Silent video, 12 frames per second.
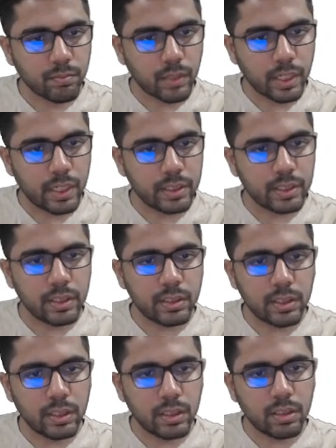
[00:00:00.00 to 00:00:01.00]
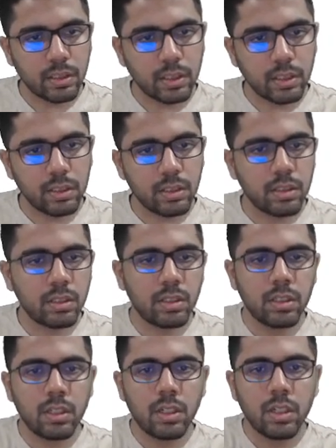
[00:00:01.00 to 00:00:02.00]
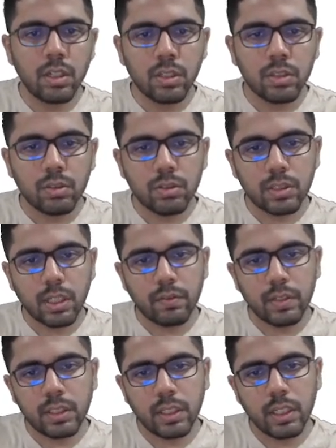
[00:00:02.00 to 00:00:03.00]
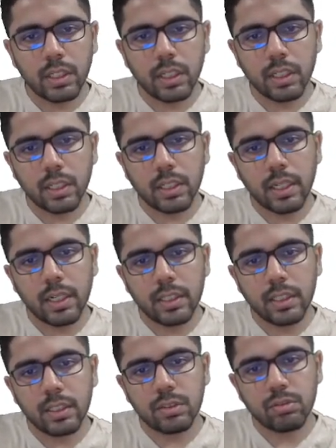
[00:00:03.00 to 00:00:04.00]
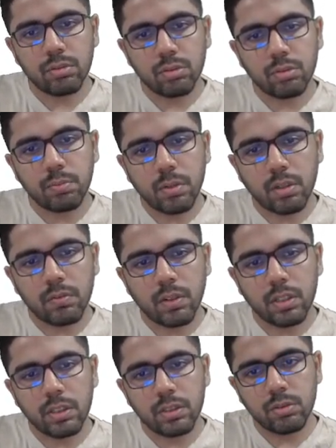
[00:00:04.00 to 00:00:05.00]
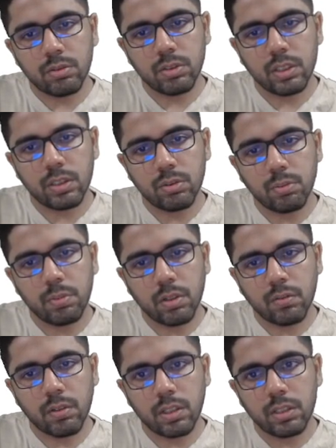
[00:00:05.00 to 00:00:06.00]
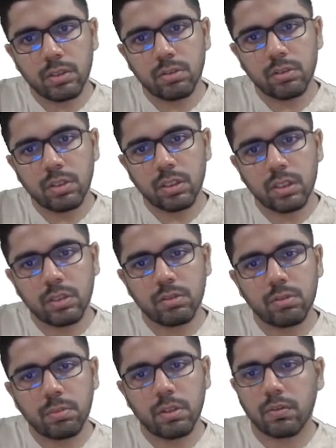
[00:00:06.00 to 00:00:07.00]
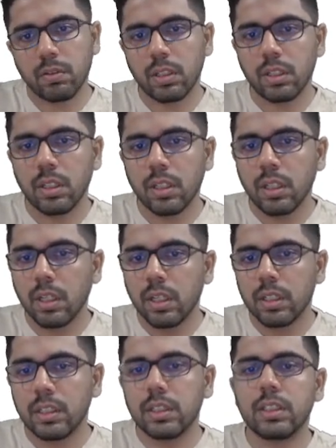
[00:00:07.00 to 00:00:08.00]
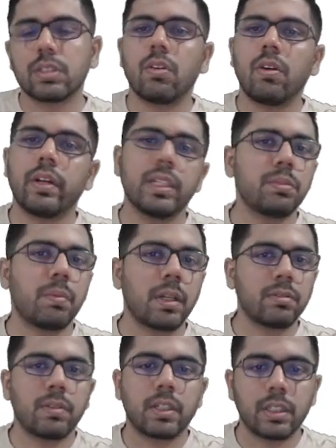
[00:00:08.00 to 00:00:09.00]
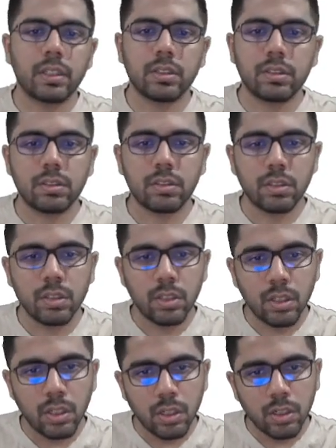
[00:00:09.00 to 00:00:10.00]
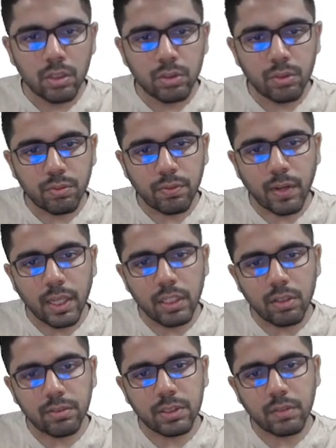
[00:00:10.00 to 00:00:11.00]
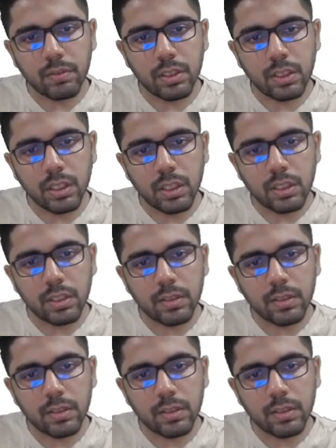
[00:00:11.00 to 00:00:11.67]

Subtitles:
and then 313. So 78 I can write it as 2 to the power 1 into 3 to the power 1 into 13 to the power 1. This is called as prime factorization. So phi of 78